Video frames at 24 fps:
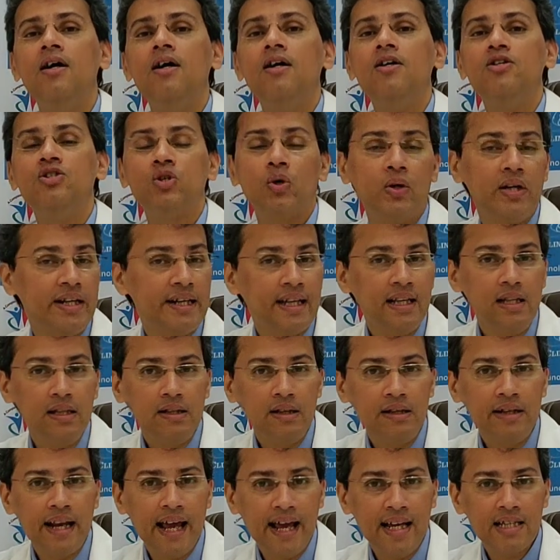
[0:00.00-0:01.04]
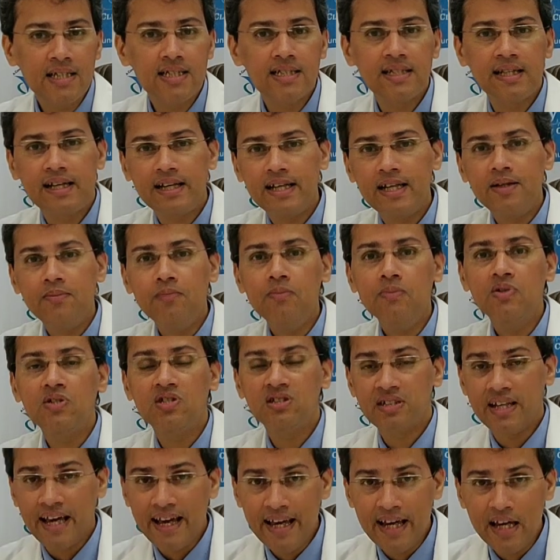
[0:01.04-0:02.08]
So till the next time,
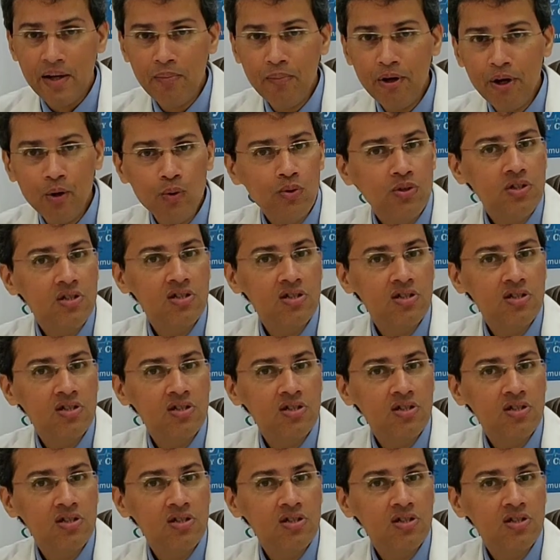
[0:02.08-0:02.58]
stay immune,